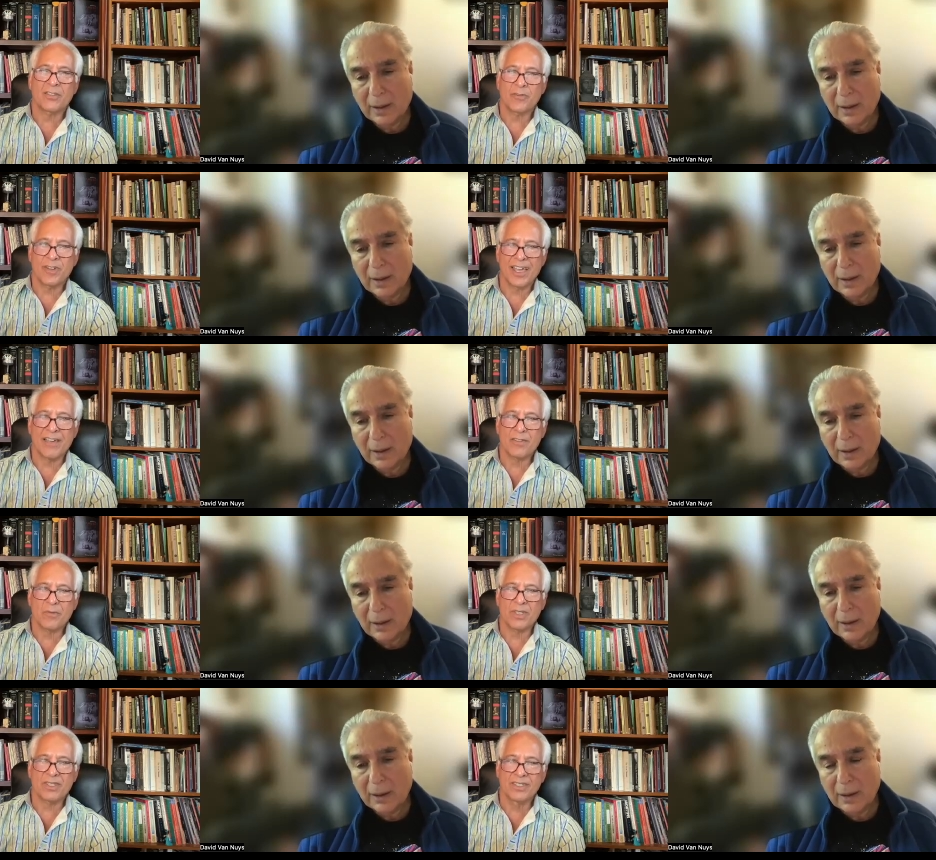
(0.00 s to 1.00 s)
Speaker 1: you for
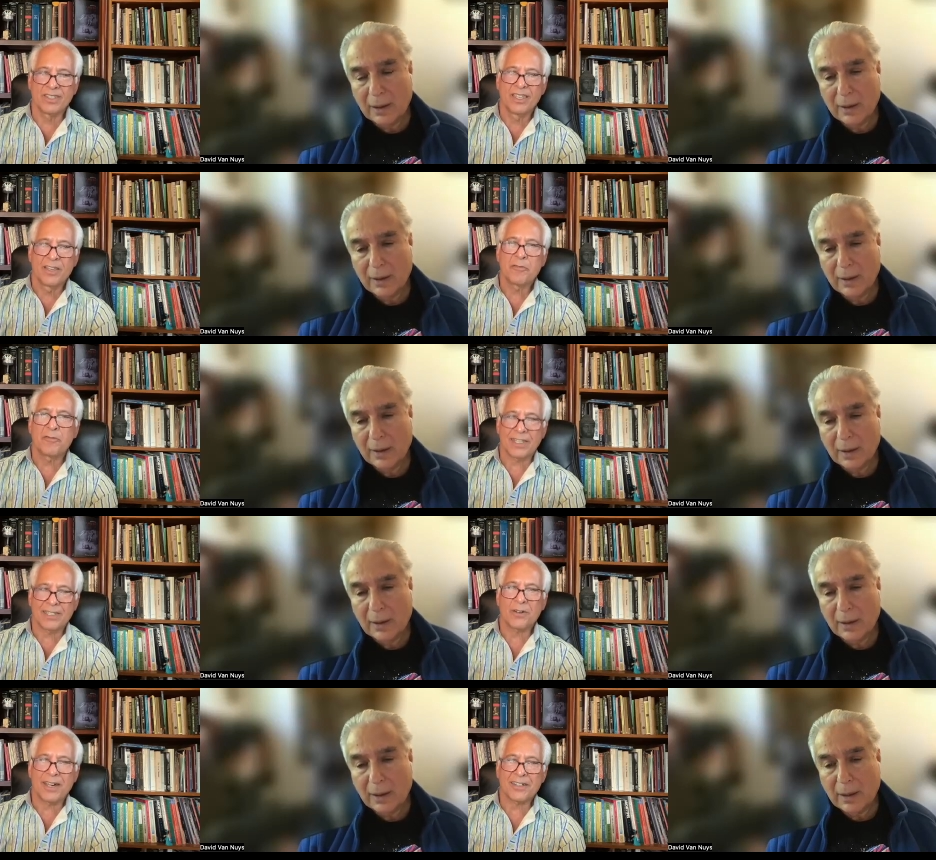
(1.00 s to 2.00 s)
having me,
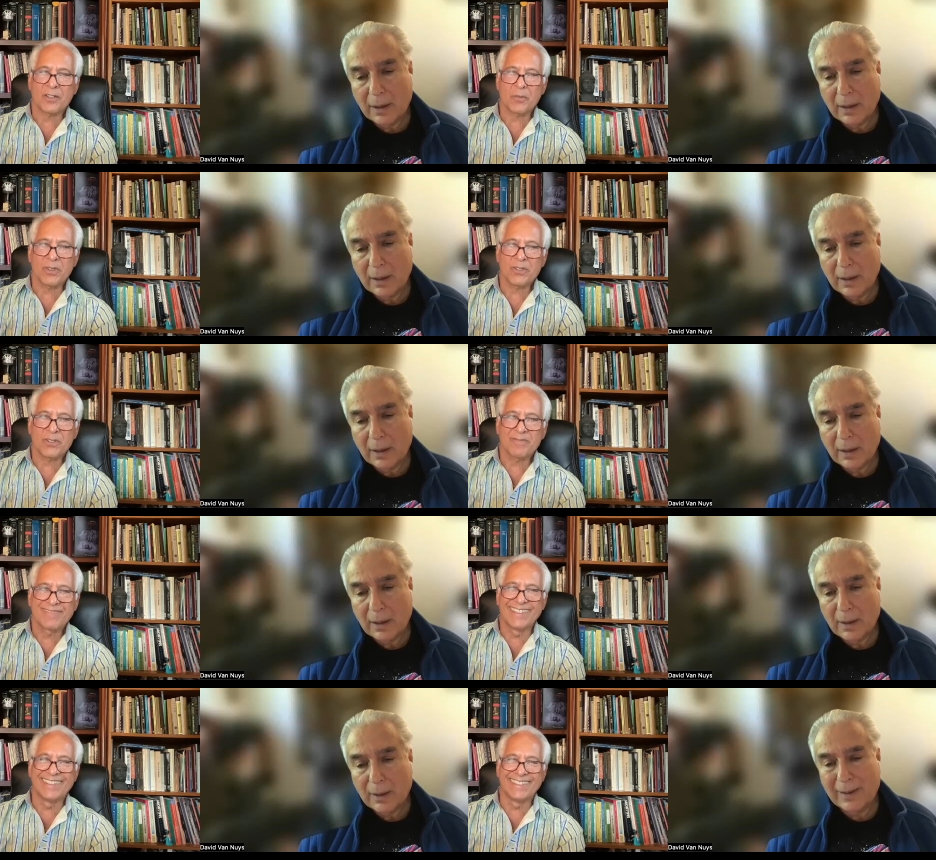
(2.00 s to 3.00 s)
fellow alchemist.
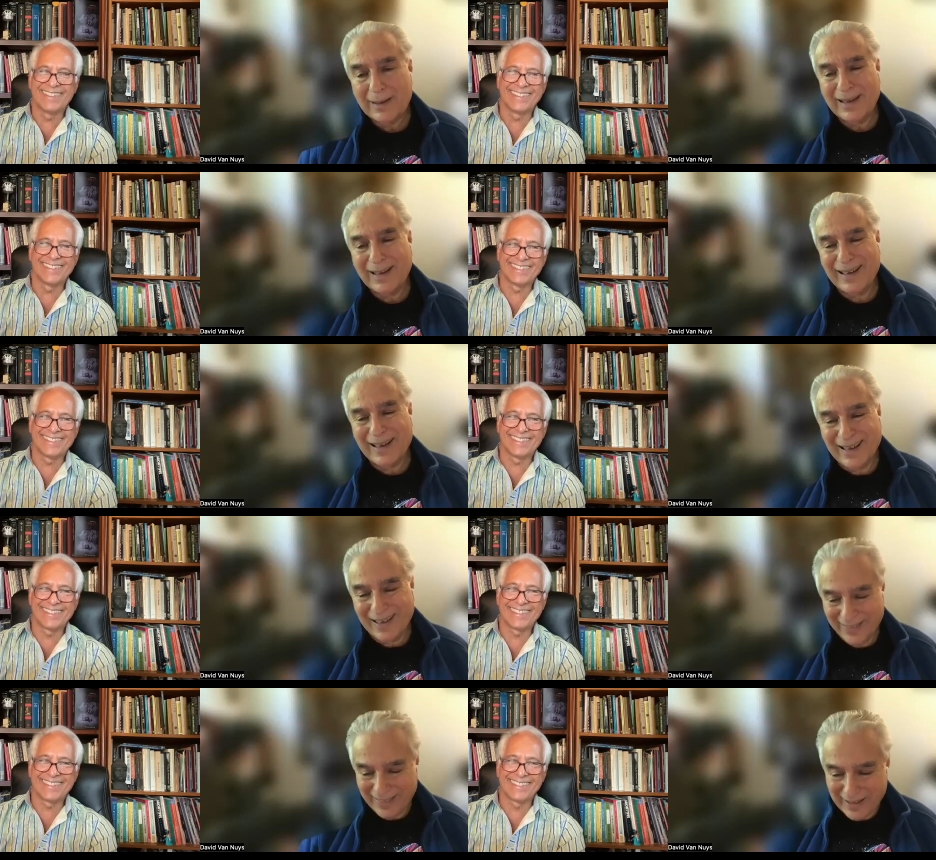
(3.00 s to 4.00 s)

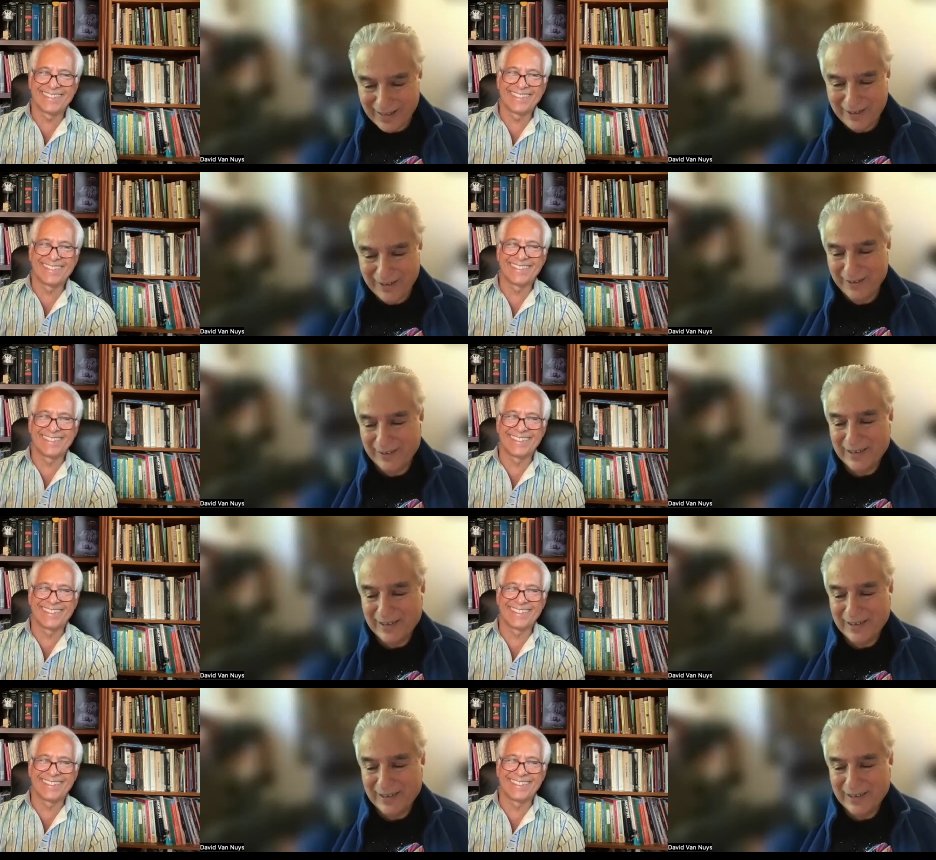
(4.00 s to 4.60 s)
Thank you.